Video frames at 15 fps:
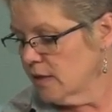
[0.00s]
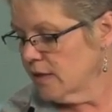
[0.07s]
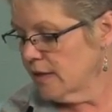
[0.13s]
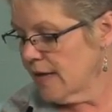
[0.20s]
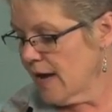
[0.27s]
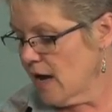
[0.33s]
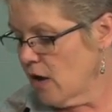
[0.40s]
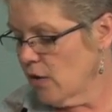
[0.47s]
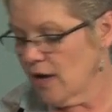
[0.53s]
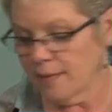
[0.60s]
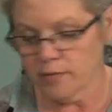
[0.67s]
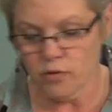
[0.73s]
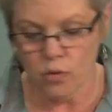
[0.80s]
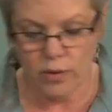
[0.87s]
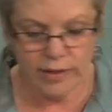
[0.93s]
Now,
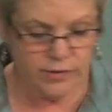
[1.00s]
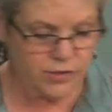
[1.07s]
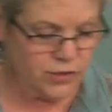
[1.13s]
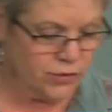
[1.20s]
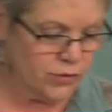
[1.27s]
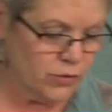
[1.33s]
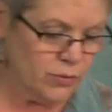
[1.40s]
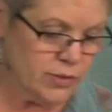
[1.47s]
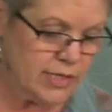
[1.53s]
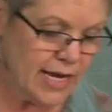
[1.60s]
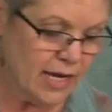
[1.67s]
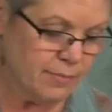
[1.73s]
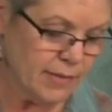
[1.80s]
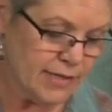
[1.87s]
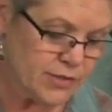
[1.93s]
I'm going to
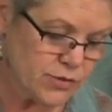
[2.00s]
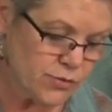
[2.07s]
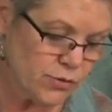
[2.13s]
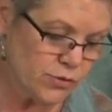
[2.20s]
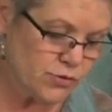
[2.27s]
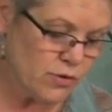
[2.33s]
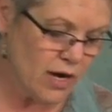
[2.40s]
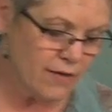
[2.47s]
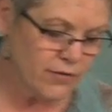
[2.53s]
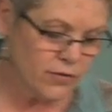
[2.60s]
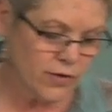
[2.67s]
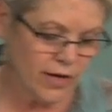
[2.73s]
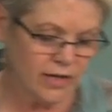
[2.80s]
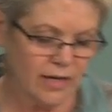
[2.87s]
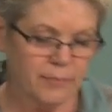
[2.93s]
take my
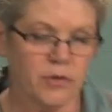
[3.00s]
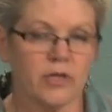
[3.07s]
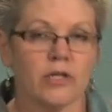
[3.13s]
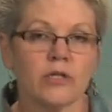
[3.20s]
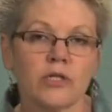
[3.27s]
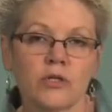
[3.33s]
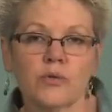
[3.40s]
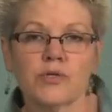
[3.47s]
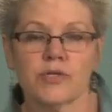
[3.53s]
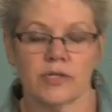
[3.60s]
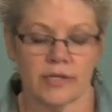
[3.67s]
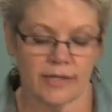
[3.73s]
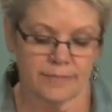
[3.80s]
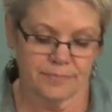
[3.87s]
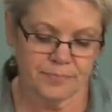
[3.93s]
screwdriver, and I'm going to loosen
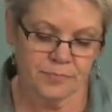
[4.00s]
it.